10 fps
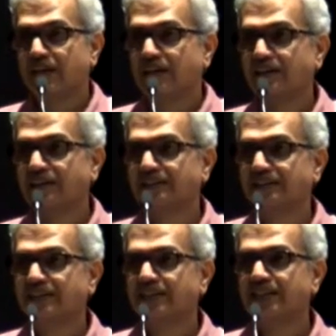Uh,
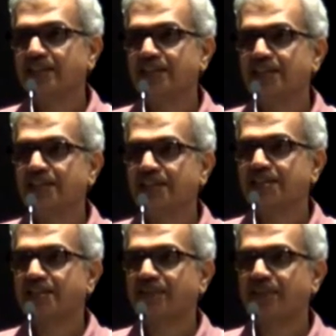he
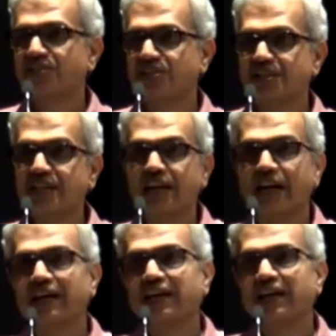is a very interesting
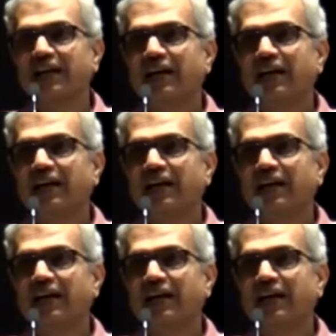guy